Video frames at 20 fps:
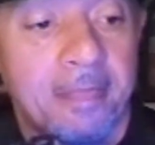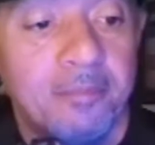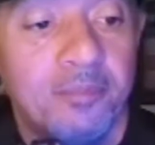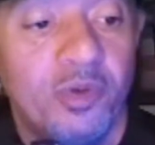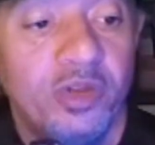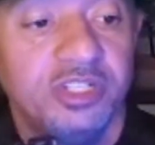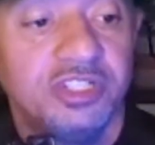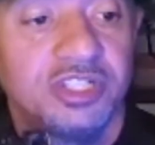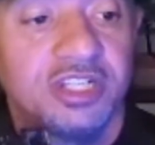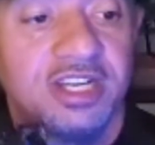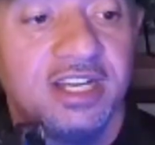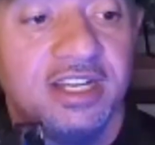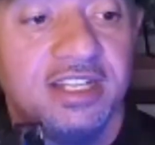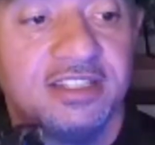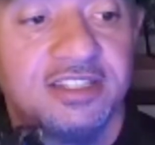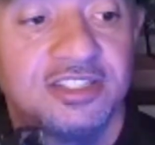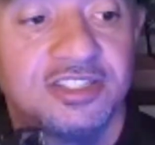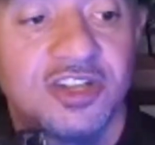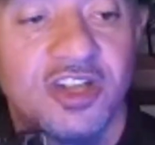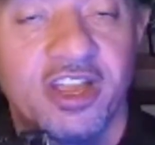Point your gun
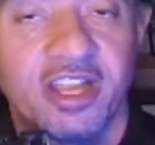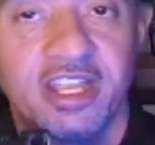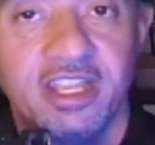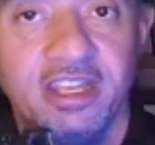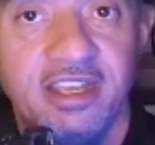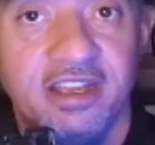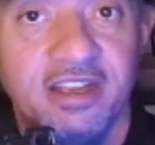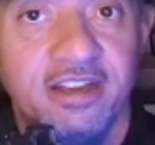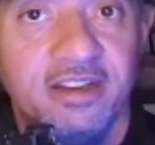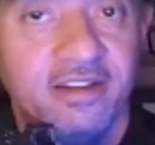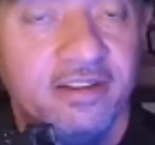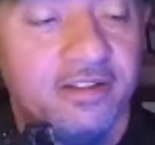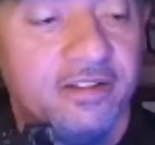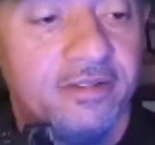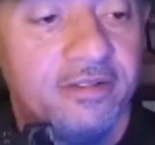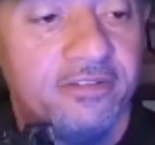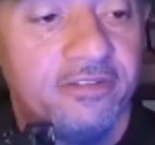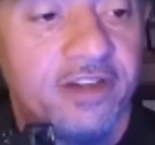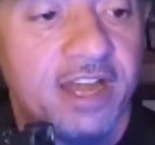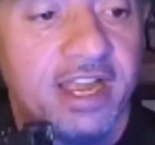at the target here,
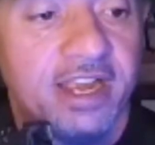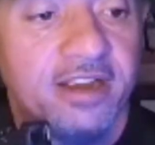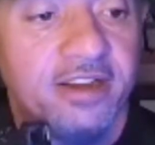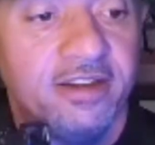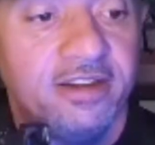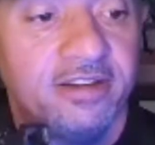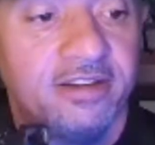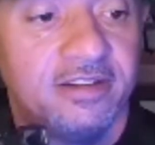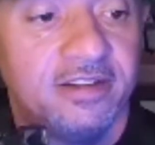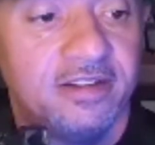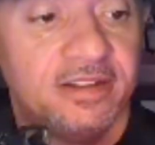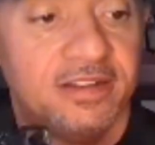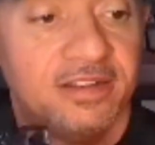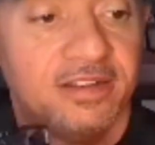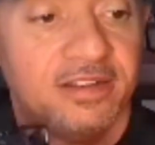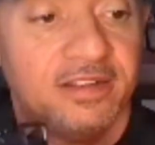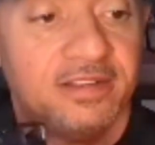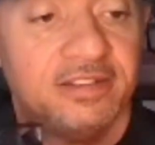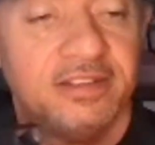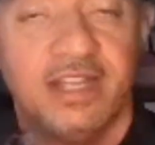fire,
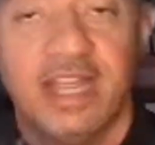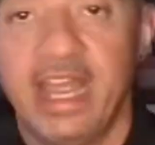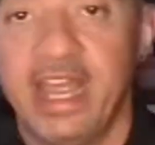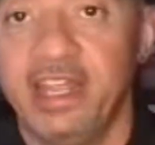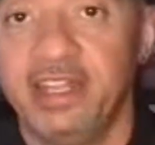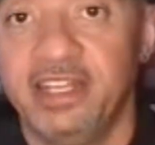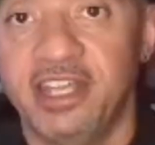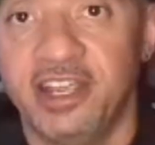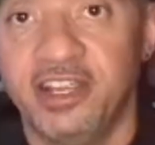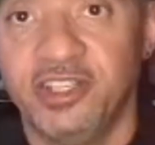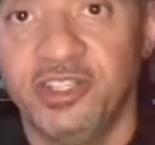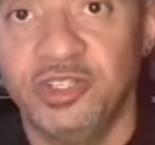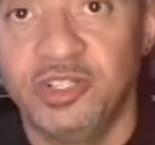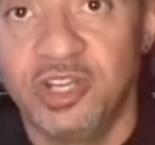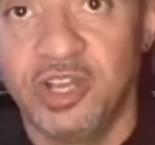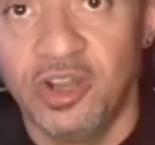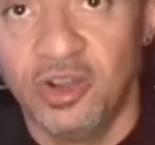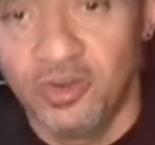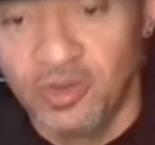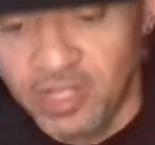and there you
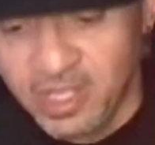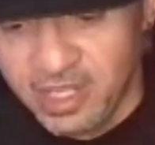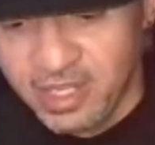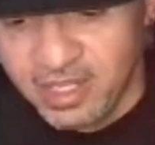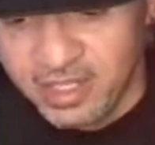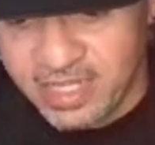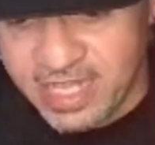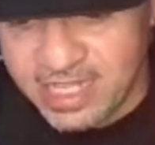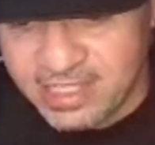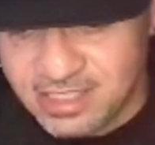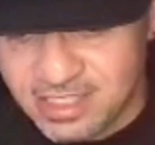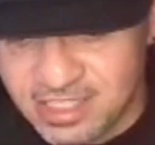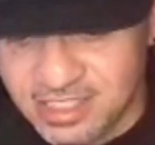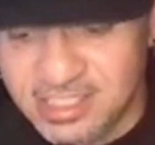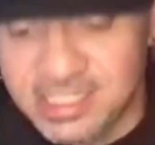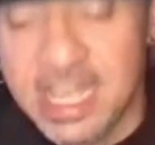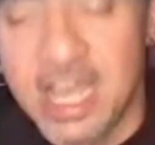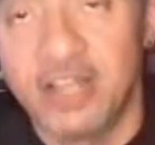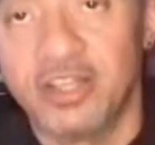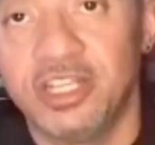go. That's the
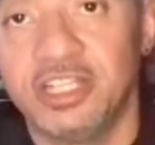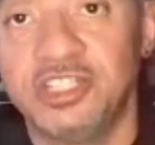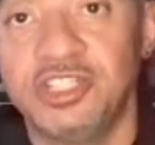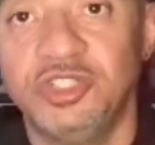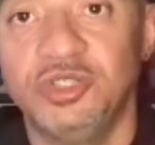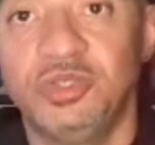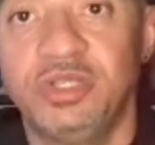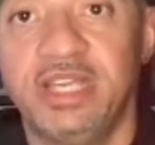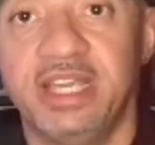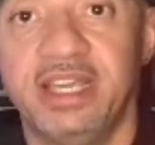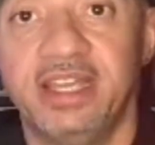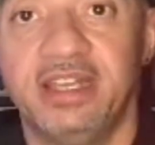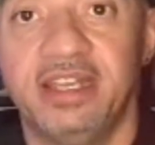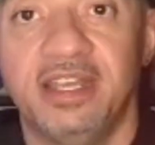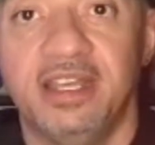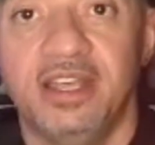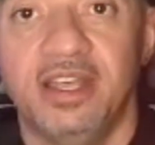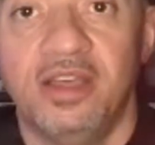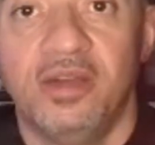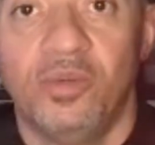sound that you get
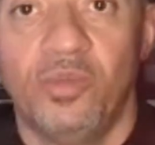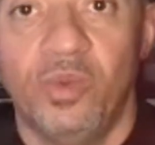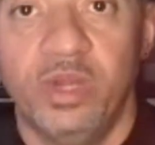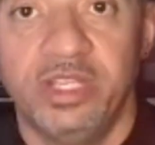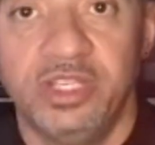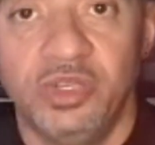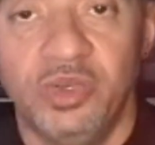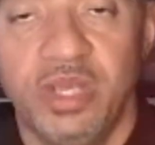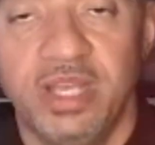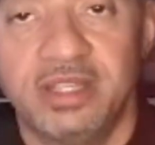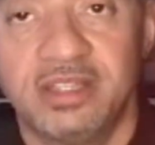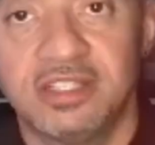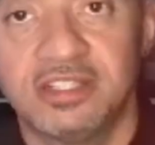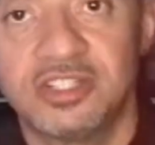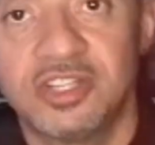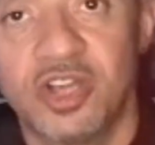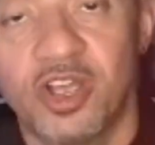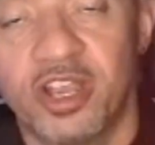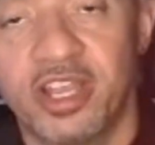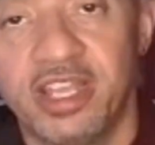when you hit the
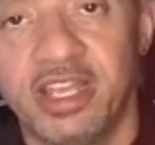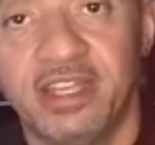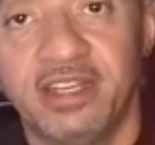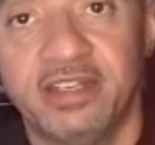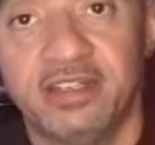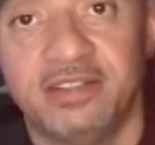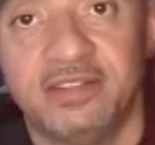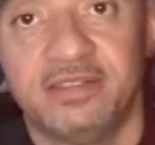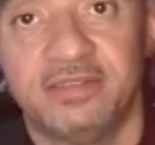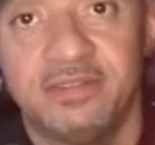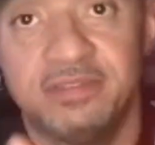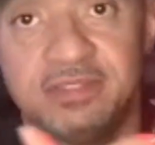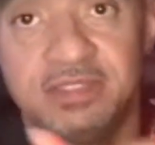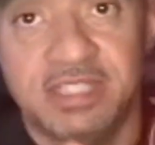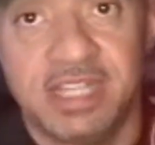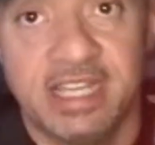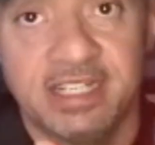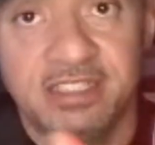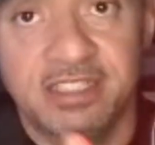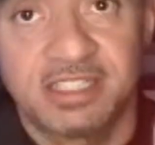target
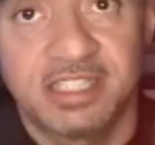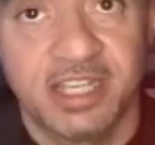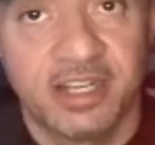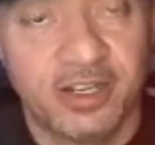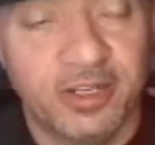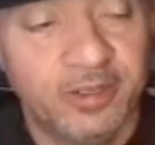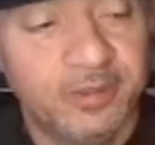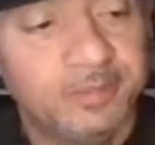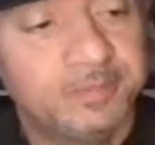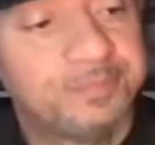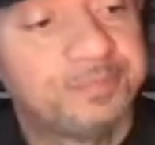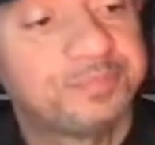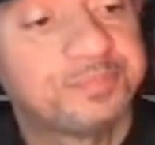dead center.